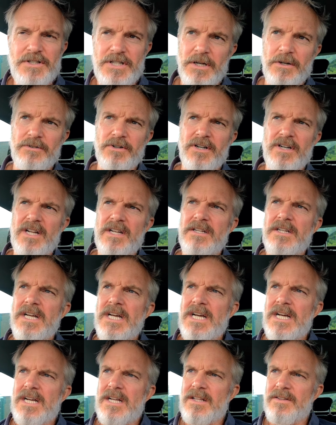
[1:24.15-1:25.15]
children and
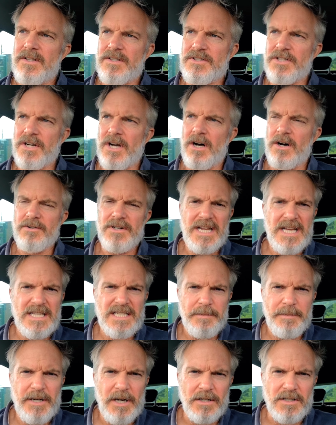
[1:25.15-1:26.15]
the child needs
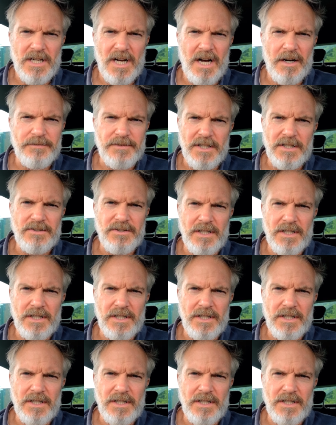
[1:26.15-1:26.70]
to be looked after.